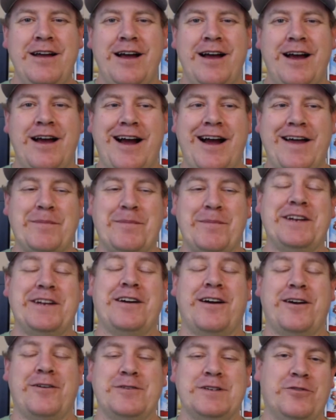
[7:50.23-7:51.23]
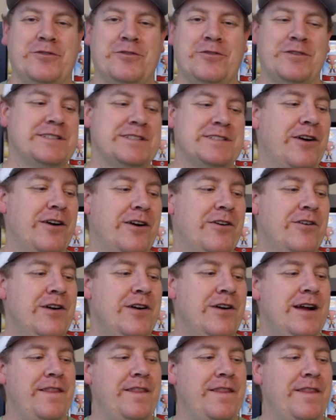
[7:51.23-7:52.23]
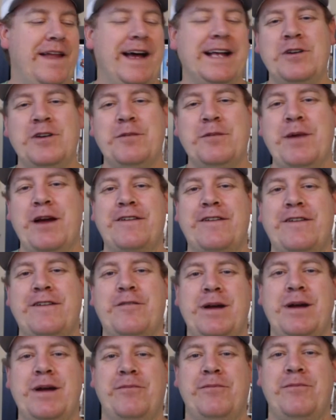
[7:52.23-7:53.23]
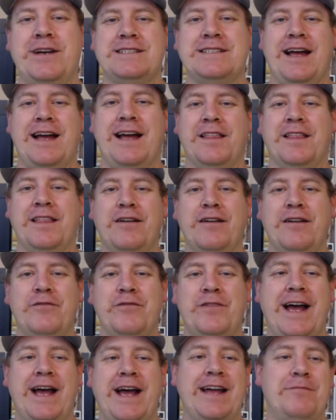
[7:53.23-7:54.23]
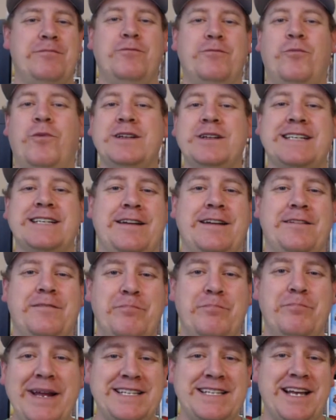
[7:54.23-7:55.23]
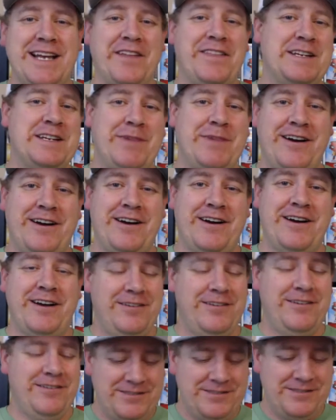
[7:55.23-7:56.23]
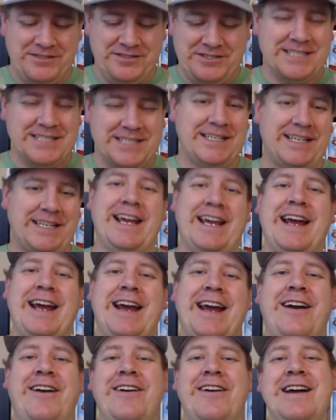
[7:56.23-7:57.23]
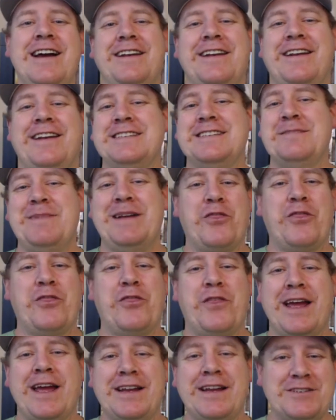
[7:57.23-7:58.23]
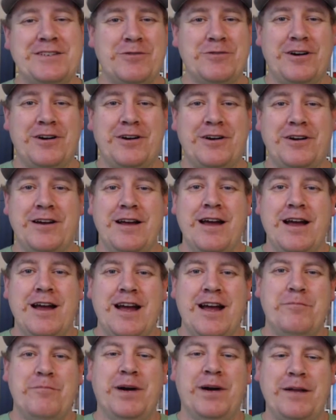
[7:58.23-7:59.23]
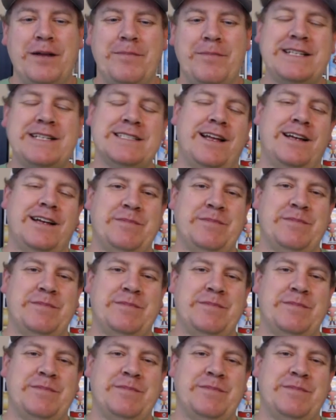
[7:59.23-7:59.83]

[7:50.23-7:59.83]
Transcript: that my daughter was born. So that's one of my favorite memories. I love that. Once again, means nothing to my daughter. She doesn't care, doesn't mean a thing to her, but it means a lot to